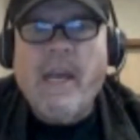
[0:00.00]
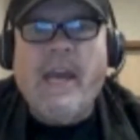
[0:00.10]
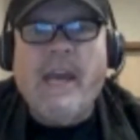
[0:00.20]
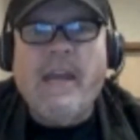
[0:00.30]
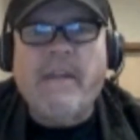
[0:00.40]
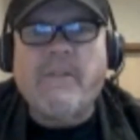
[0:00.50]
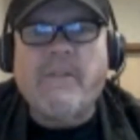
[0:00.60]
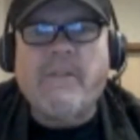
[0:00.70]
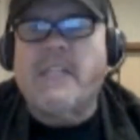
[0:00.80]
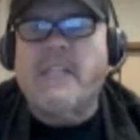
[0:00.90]
And if
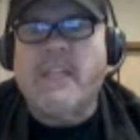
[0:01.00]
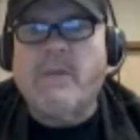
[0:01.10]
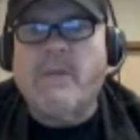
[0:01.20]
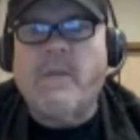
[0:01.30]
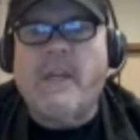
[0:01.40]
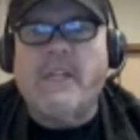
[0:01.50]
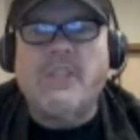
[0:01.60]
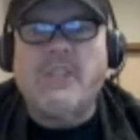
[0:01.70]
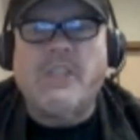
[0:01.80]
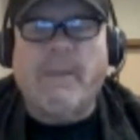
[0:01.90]
Chris gets here, we
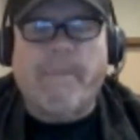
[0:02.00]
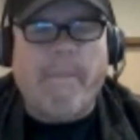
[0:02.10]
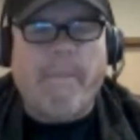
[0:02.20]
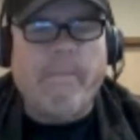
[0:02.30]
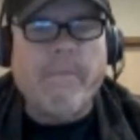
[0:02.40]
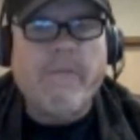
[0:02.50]
can just jump in.